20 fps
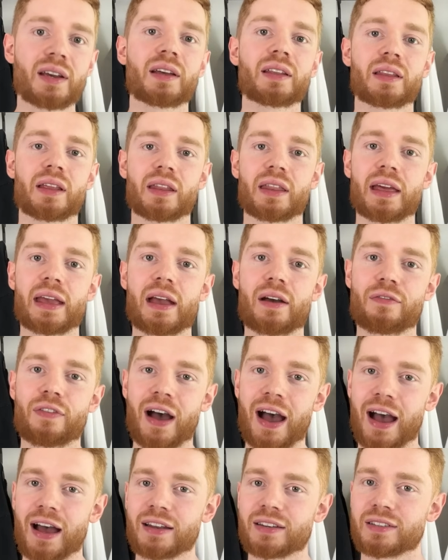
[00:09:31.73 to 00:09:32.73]
that they have
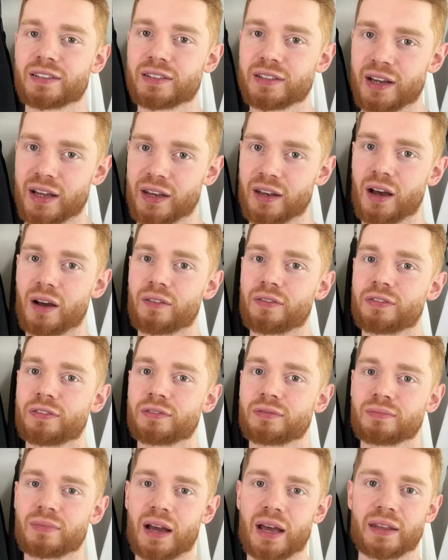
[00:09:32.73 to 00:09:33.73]
had
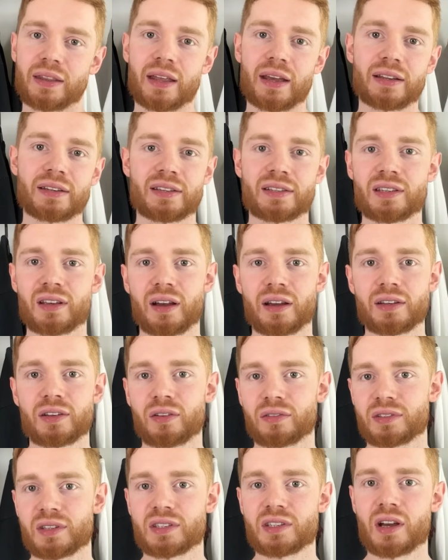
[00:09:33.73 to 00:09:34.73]
enough and they decide
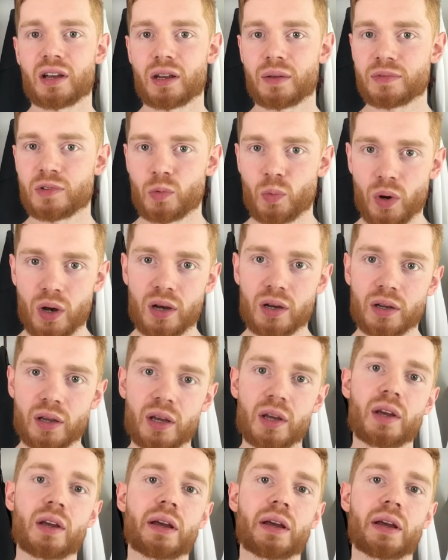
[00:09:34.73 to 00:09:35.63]
not to turn up to work